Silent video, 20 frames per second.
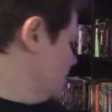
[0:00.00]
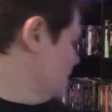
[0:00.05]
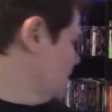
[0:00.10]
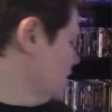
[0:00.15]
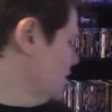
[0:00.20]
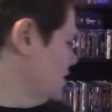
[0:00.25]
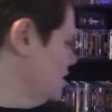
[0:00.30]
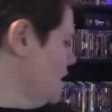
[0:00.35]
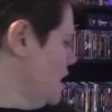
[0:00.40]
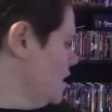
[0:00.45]

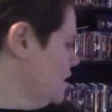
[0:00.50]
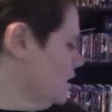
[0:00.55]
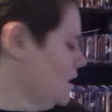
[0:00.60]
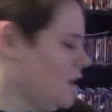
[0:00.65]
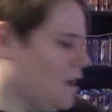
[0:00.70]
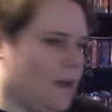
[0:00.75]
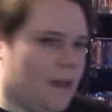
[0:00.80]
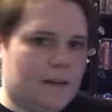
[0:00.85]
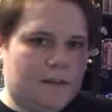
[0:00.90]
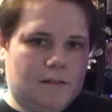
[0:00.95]
just not a
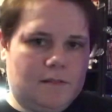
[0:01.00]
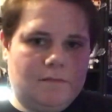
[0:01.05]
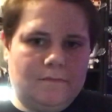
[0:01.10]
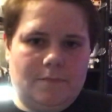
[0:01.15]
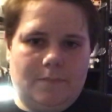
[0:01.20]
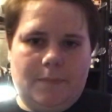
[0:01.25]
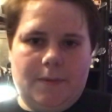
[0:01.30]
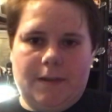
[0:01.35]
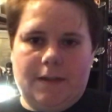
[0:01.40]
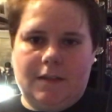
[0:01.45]
lot,
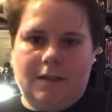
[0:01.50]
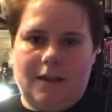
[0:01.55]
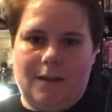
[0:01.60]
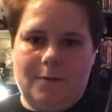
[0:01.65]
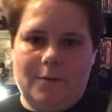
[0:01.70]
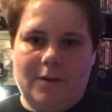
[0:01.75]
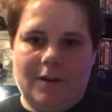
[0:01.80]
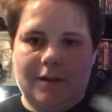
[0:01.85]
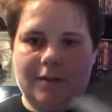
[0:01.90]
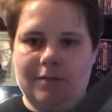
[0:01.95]
but I
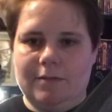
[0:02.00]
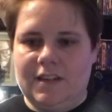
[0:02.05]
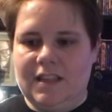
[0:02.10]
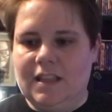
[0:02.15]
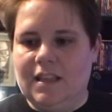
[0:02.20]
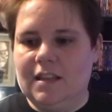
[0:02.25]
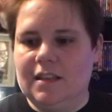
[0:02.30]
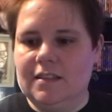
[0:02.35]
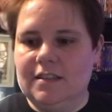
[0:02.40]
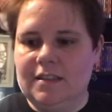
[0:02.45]
want to read
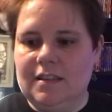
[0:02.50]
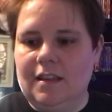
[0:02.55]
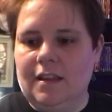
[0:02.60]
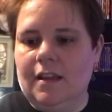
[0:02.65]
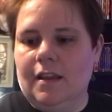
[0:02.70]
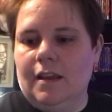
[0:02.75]
this.